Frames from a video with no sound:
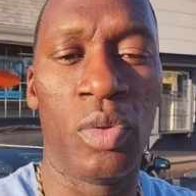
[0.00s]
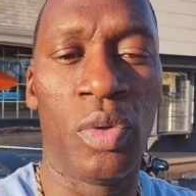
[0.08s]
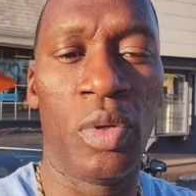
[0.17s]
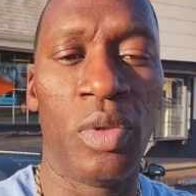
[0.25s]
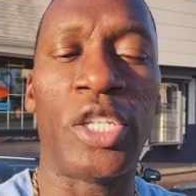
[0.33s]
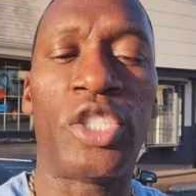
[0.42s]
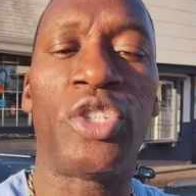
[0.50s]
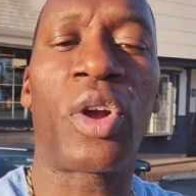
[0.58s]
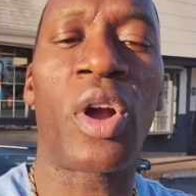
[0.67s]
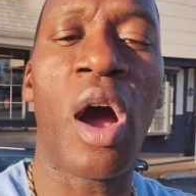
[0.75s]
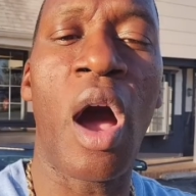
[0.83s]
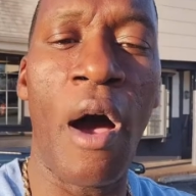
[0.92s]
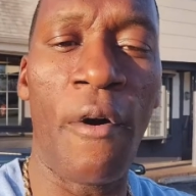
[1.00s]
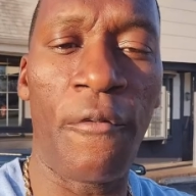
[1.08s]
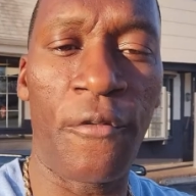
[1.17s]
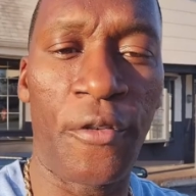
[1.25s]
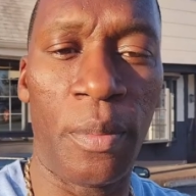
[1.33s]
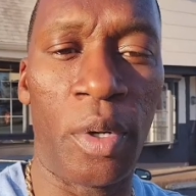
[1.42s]
that you're
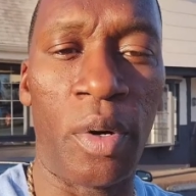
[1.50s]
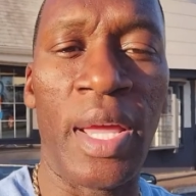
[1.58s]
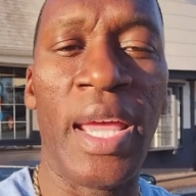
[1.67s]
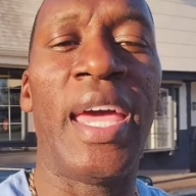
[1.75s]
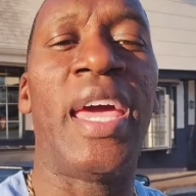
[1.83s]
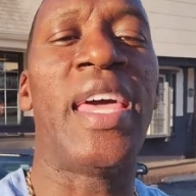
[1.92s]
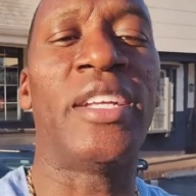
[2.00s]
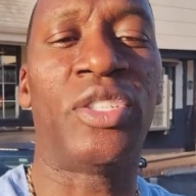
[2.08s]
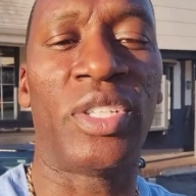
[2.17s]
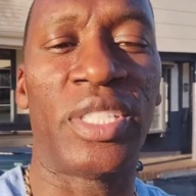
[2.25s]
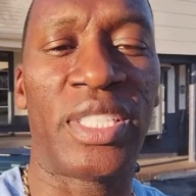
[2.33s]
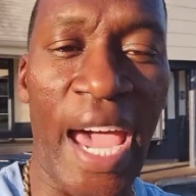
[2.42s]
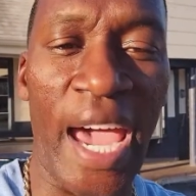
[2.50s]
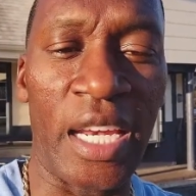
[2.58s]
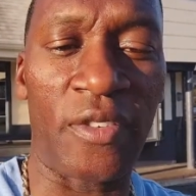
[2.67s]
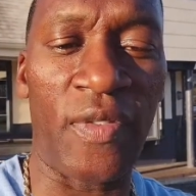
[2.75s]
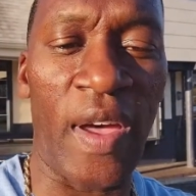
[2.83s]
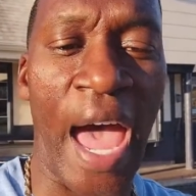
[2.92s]
comfortable and that you're
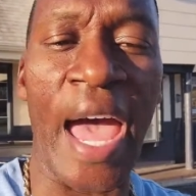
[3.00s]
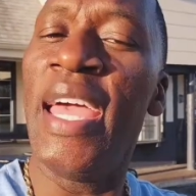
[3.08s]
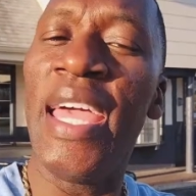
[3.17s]
satisfied.